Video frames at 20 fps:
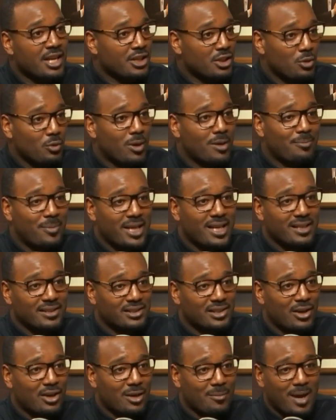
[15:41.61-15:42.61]
you would be
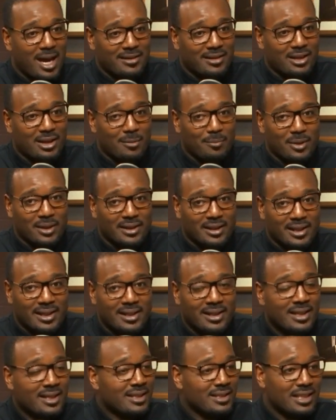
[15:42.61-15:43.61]
concerned about their
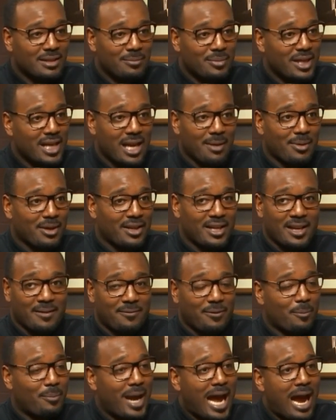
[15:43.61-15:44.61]
ability to be able to hit
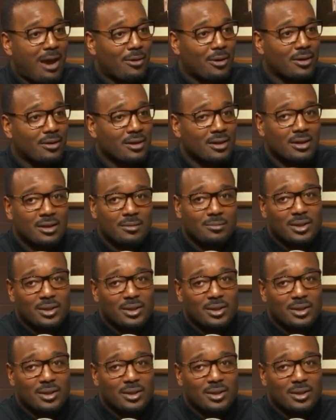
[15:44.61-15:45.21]
for power.